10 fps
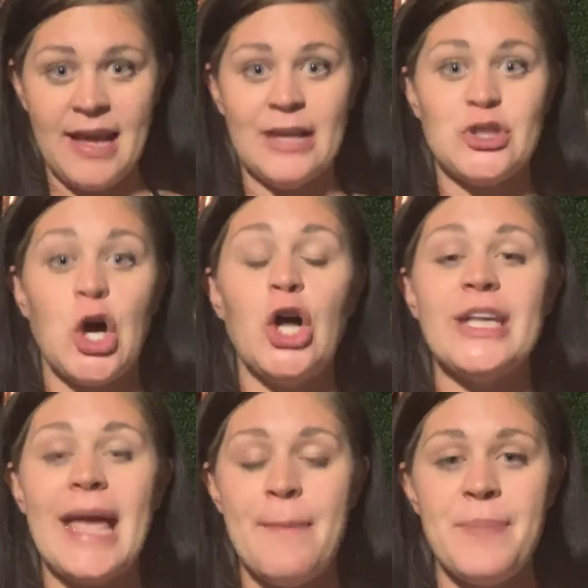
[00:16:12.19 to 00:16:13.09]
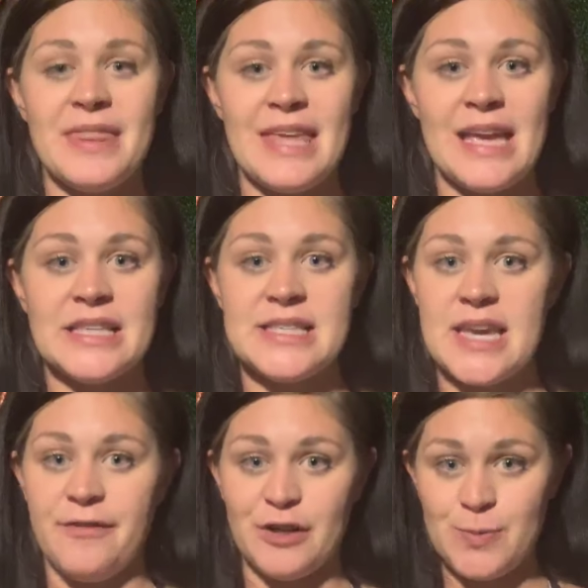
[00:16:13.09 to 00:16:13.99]
It's called empathy. It's the
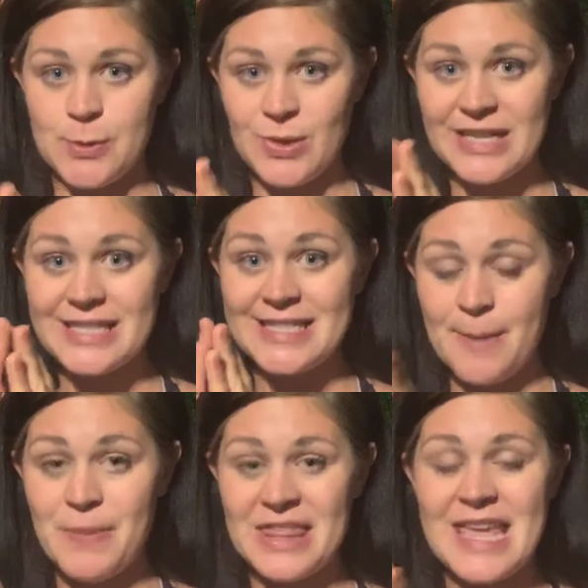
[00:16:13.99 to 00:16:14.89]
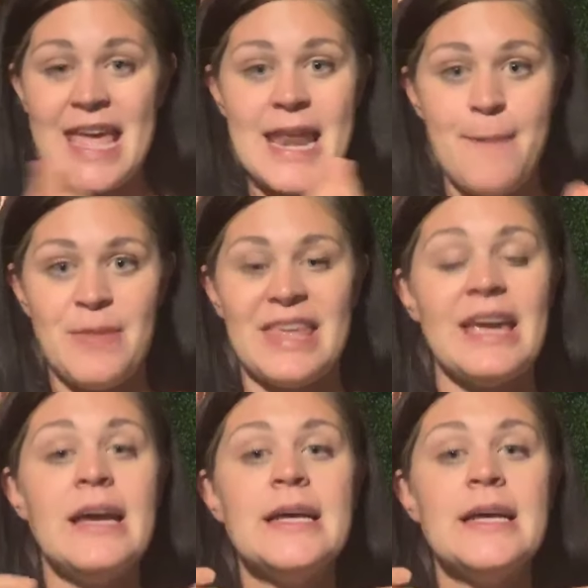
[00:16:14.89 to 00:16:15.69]
difference between sympathy and empathy.